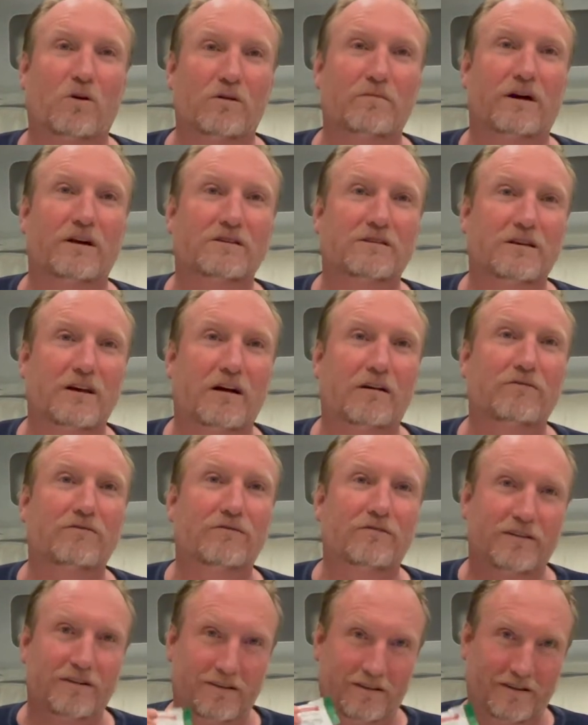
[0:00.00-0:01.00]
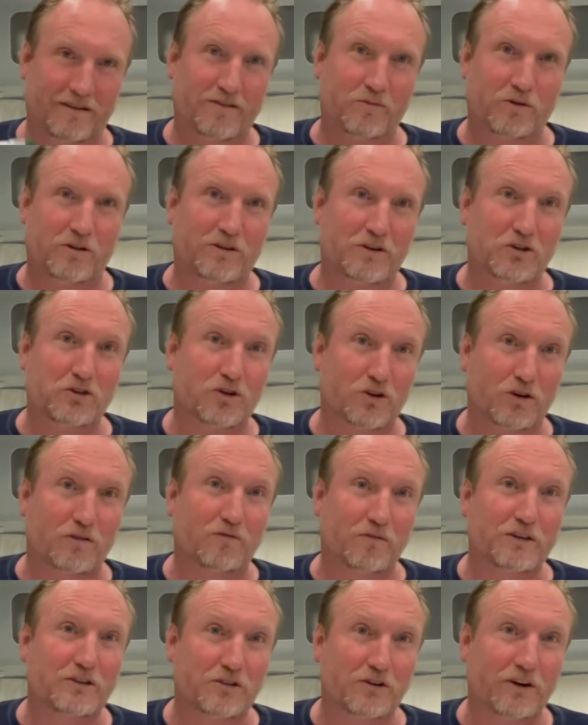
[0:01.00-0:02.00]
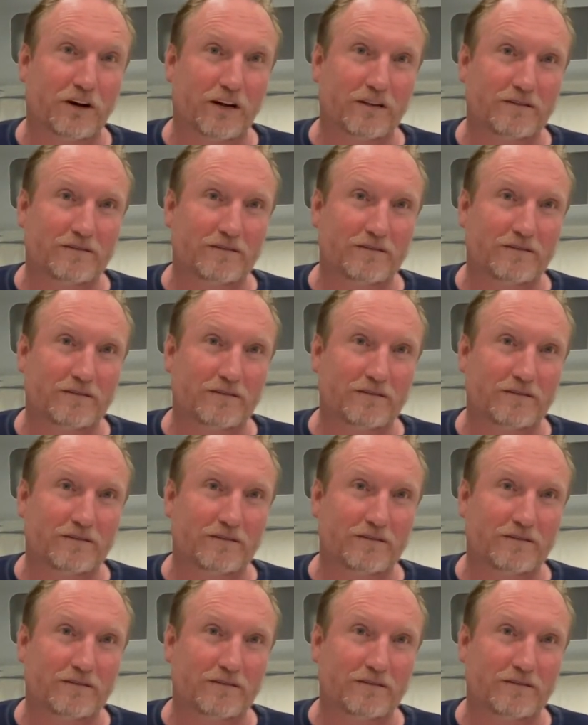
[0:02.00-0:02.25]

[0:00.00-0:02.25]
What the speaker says: myself with this sugar-free treat.